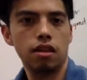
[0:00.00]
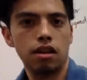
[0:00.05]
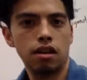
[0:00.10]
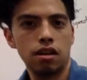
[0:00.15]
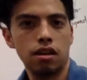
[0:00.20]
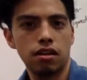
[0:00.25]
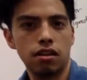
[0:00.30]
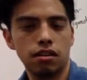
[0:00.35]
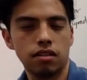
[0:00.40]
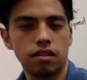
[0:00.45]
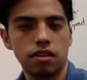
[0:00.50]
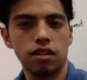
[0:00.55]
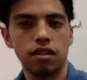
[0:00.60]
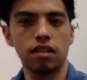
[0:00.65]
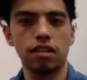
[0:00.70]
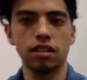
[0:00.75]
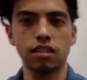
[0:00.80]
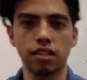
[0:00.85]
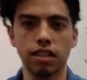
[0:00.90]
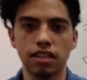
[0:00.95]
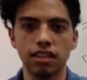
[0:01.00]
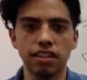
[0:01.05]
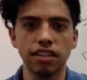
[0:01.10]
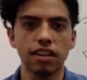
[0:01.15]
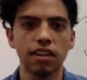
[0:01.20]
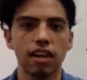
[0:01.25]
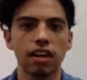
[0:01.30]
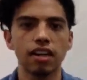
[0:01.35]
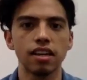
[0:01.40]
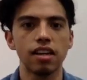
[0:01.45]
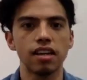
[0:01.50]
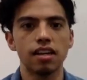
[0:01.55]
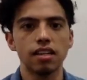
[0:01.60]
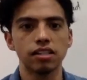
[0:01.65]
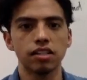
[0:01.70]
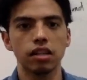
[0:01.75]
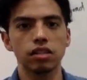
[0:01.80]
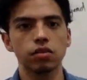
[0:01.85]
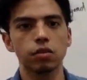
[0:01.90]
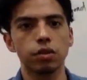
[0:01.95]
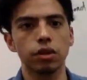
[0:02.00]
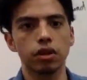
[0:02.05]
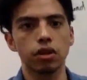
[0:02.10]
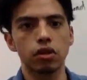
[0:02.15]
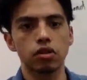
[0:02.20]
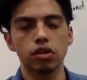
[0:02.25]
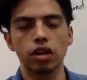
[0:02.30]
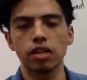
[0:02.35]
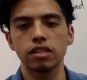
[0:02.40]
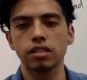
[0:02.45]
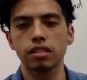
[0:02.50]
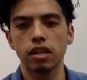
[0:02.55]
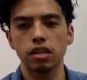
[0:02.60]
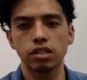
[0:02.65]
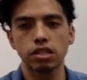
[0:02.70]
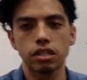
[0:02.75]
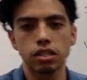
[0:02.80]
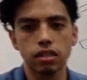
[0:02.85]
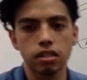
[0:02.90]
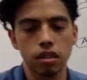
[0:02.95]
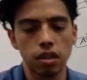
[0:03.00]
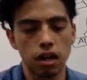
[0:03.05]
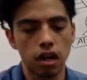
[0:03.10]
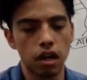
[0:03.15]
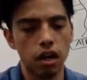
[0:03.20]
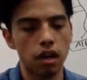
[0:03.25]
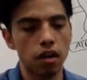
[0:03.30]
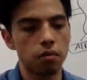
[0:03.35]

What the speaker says: there. I think that's good. Okay, so that's what we call transduction.